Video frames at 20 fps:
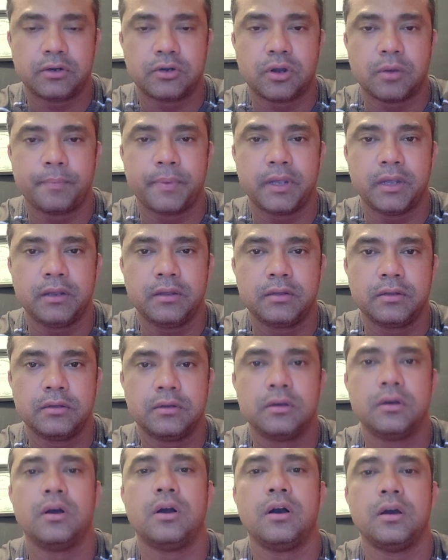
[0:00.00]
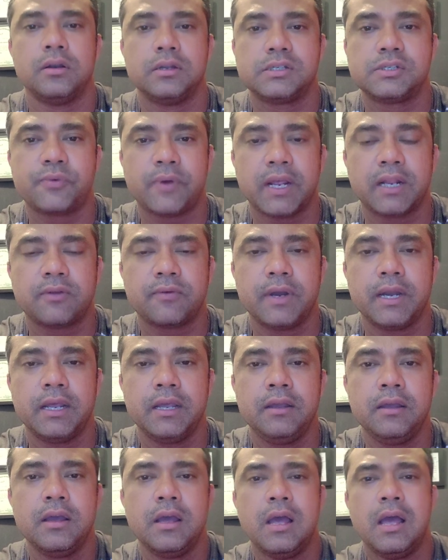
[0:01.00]
topic on strength
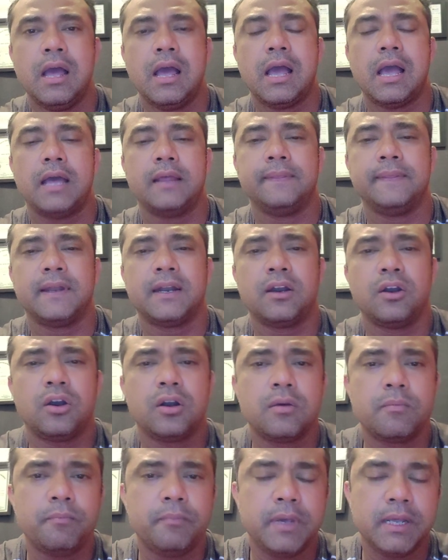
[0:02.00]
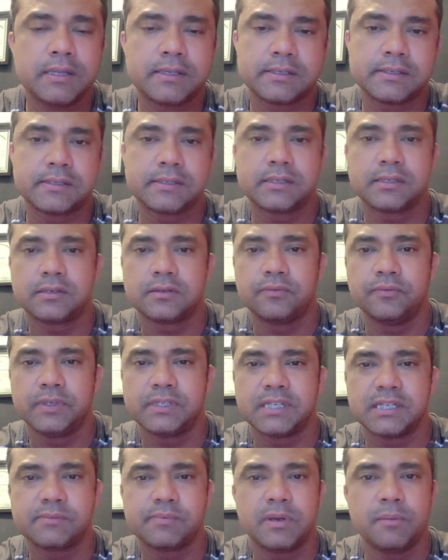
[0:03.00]
training, and there are a lot of myths
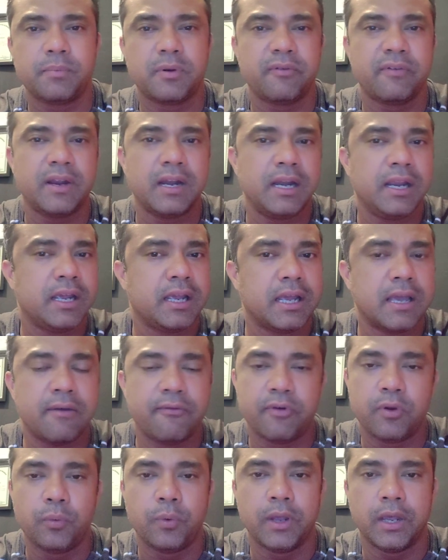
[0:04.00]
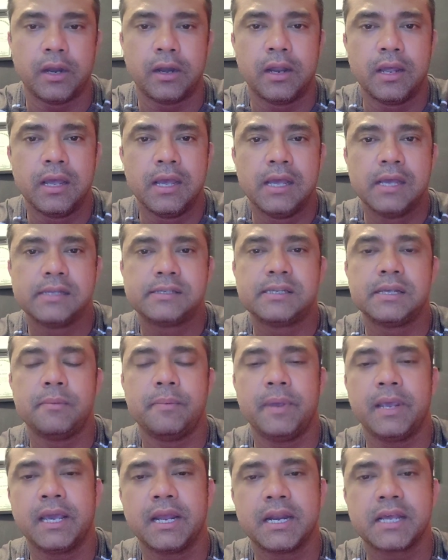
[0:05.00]
which has been prevailing everywhere.
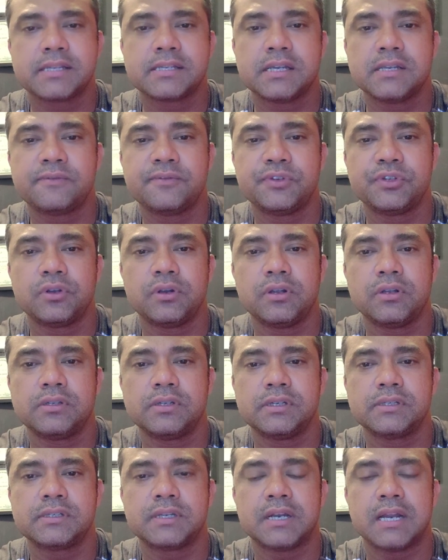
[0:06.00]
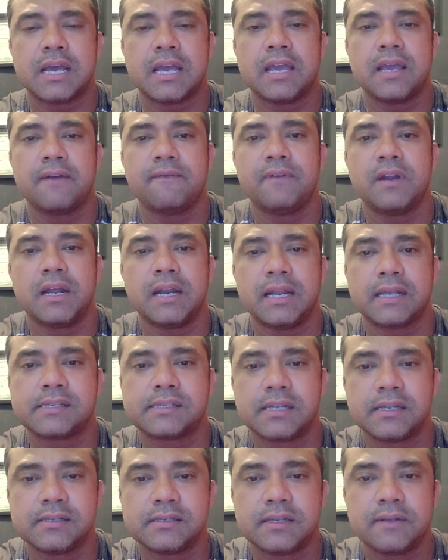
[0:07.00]
See, being an exercise physiologist, and I have done
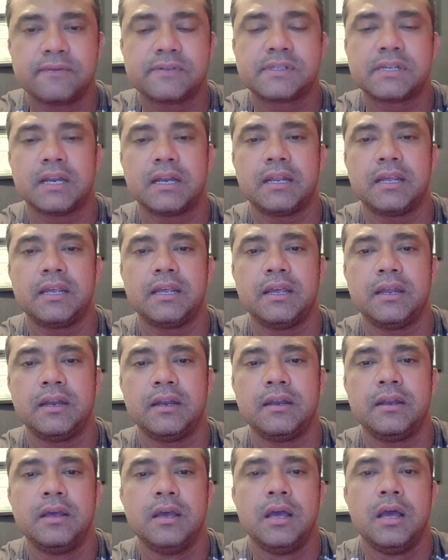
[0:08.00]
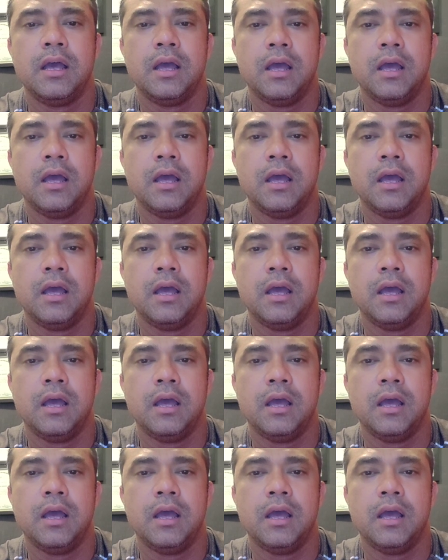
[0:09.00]
extensive study in